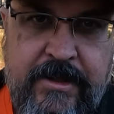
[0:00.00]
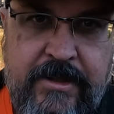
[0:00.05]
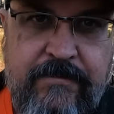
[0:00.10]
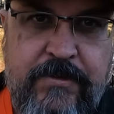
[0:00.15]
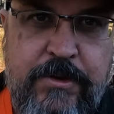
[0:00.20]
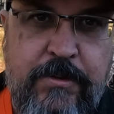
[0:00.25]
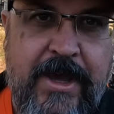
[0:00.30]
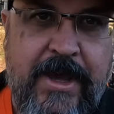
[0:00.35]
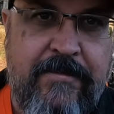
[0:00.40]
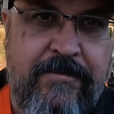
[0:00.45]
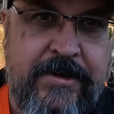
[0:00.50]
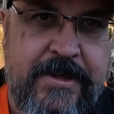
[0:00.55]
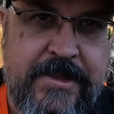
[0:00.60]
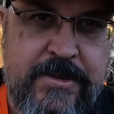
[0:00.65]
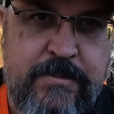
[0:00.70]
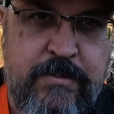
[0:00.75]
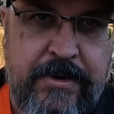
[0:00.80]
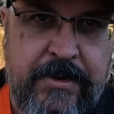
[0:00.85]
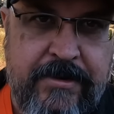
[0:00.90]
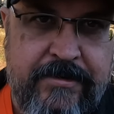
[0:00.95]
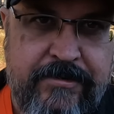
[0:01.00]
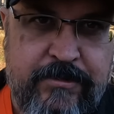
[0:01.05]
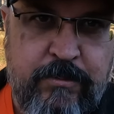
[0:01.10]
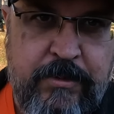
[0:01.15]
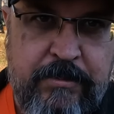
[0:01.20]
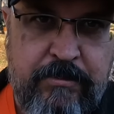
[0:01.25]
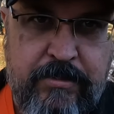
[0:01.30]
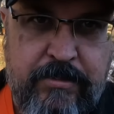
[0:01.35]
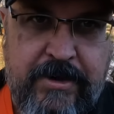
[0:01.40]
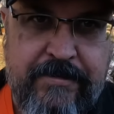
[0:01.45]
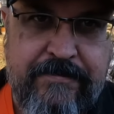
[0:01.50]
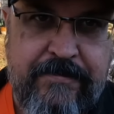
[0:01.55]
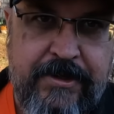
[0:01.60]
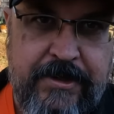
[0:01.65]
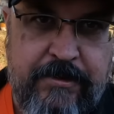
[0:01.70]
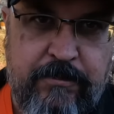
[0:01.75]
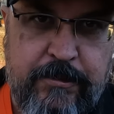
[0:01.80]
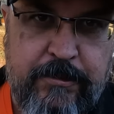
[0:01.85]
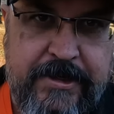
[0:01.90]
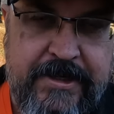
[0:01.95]
If you haven't experienced wind
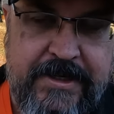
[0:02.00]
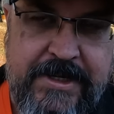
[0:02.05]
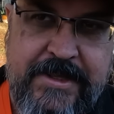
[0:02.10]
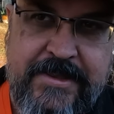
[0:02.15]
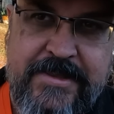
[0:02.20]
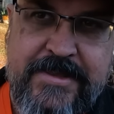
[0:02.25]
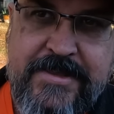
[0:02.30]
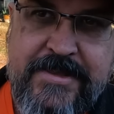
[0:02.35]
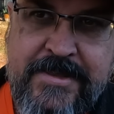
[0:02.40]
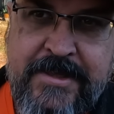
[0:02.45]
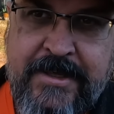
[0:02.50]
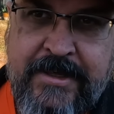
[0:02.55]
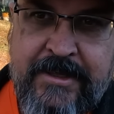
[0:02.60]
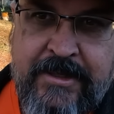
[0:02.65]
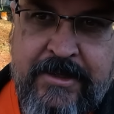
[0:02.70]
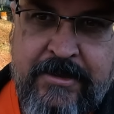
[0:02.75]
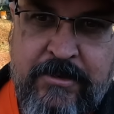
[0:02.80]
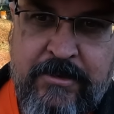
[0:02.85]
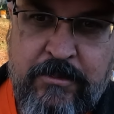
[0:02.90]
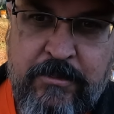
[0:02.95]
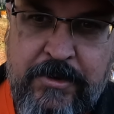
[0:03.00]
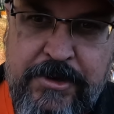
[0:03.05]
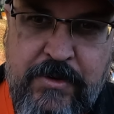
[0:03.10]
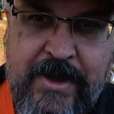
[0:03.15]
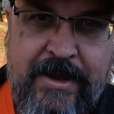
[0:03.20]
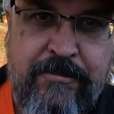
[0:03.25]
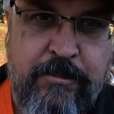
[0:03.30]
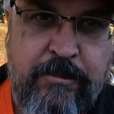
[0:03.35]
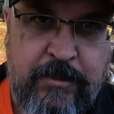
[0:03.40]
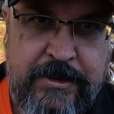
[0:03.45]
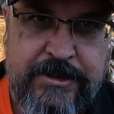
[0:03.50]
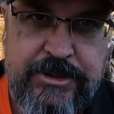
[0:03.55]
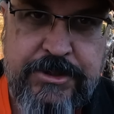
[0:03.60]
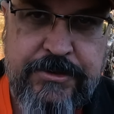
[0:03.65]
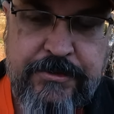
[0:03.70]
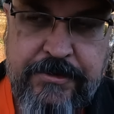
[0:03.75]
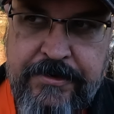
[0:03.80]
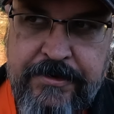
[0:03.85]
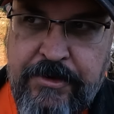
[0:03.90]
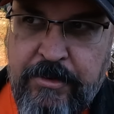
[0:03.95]
buffeting, what it is is when you have a
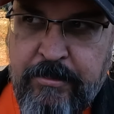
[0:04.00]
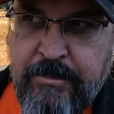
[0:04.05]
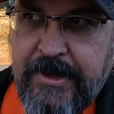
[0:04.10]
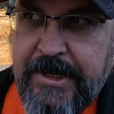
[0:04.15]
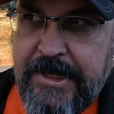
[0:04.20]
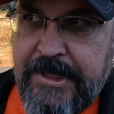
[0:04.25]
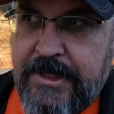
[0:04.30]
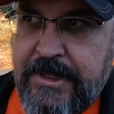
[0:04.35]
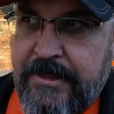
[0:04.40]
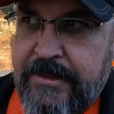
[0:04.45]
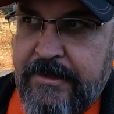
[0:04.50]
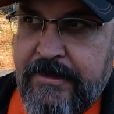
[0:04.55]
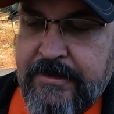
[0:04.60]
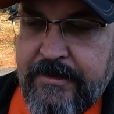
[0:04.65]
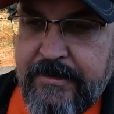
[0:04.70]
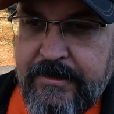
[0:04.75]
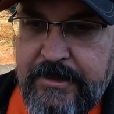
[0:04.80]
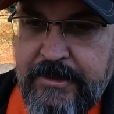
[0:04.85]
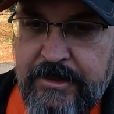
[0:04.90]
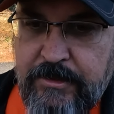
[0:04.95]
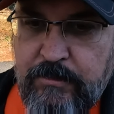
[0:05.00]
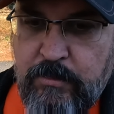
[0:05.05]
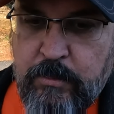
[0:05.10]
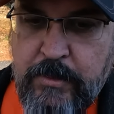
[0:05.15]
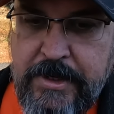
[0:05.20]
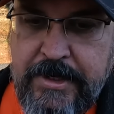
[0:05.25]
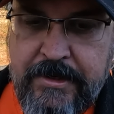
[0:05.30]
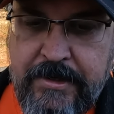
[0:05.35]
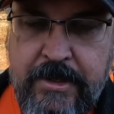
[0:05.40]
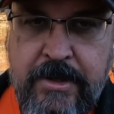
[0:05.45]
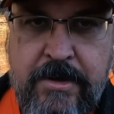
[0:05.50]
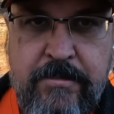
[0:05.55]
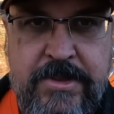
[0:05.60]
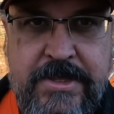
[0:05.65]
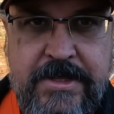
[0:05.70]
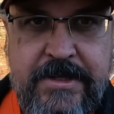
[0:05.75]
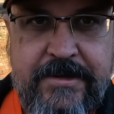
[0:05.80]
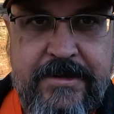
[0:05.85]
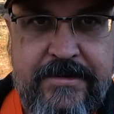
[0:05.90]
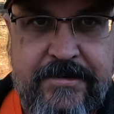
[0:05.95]
windshield on your bike, the wind
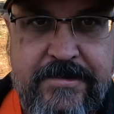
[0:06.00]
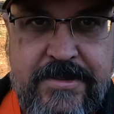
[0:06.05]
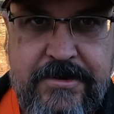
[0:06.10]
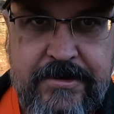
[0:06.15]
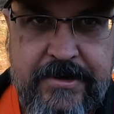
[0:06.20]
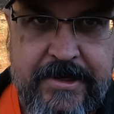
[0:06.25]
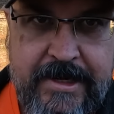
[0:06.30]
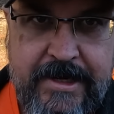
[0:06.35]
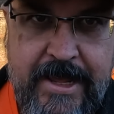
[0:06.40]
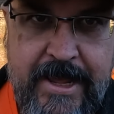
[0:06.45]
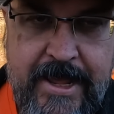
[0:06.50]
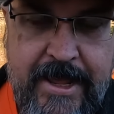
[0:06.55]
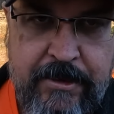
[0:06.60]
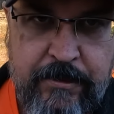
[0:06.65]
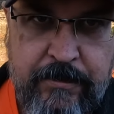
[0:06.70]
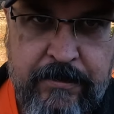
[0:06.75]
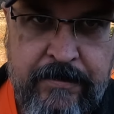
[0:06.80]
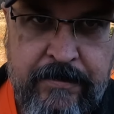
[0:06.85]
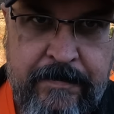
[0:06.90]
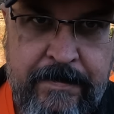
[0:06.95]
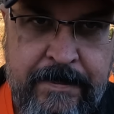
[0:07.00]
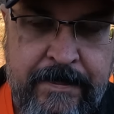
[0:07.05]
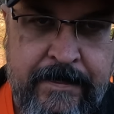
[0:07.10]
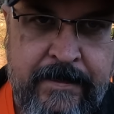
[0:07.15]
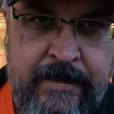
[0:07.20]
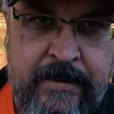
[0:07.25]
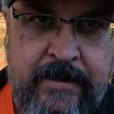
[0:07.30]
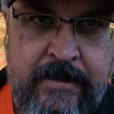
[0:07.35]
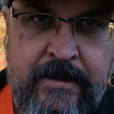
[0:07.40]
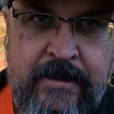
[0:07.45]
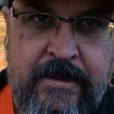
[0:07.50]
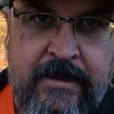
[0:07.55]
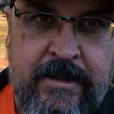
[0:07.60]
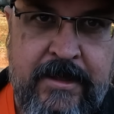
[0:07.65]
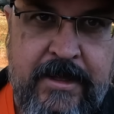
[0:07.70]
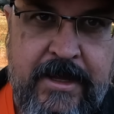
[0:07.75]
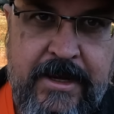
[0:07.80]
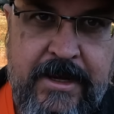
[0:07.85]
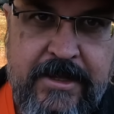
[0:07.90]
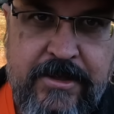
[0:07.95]
comes in at a certain angle
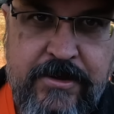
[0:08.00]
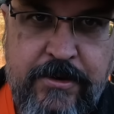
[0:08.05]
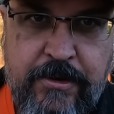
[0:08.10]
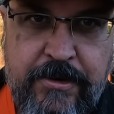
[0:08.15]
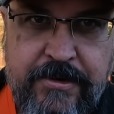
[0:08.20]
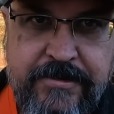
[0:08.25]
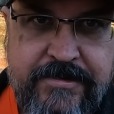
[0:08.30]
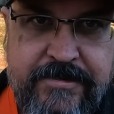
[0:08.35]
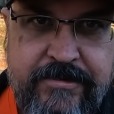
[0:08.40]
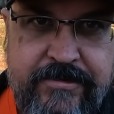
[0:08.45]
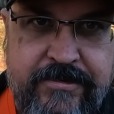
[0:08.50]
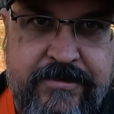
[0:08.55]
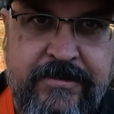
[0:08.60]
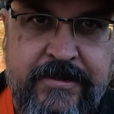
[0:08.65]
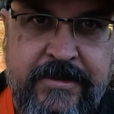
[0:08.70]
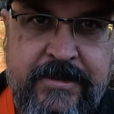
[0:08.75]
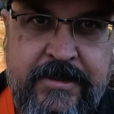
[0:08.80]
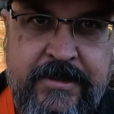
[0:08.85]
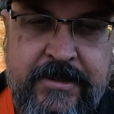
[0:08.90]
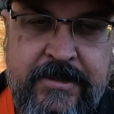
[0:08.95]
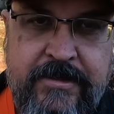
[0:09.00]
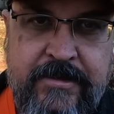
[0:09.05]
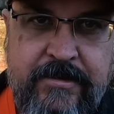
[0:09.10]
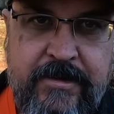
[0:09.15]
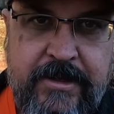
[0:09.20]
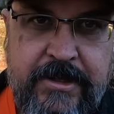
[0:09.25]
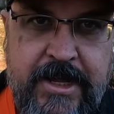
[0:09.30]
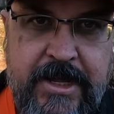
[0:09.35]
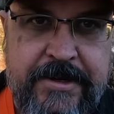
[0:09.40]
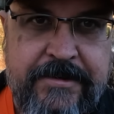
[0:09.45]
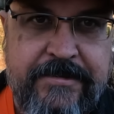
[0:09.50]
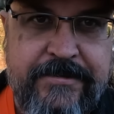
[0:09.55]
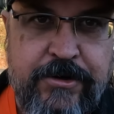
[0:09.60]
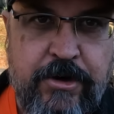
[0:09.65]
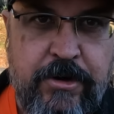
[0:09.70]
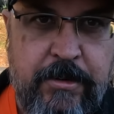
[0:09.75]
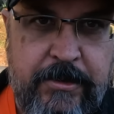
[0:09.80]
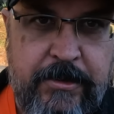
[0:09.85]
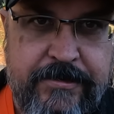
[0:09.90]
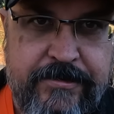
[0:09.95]
and it causes a lot of
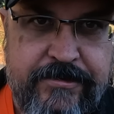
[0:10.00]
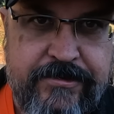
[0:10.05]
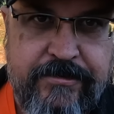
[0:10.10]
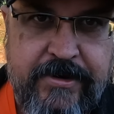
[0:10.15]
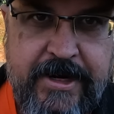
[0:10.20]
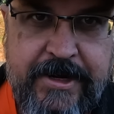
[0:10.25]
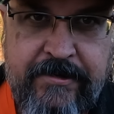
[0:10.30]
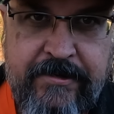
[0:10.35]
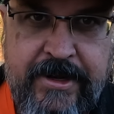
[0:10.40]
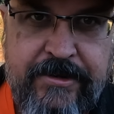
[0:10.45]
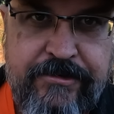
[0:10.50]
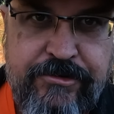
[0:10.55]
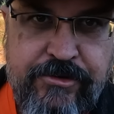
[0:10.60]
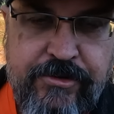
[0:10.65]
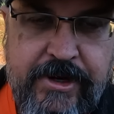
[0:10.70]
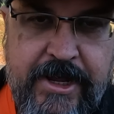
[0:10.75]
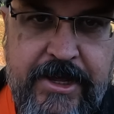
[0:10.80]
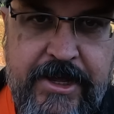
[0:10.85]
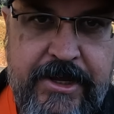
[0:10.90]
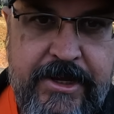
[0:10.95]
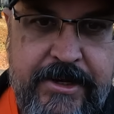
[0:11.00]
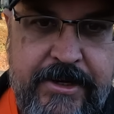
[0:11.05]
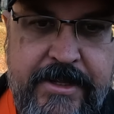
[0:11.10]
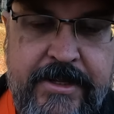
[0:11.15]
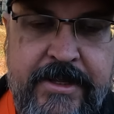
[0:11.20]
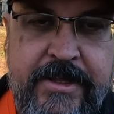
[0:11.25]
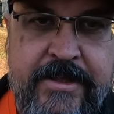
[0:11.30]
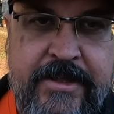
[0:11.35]
turbulence right around your head.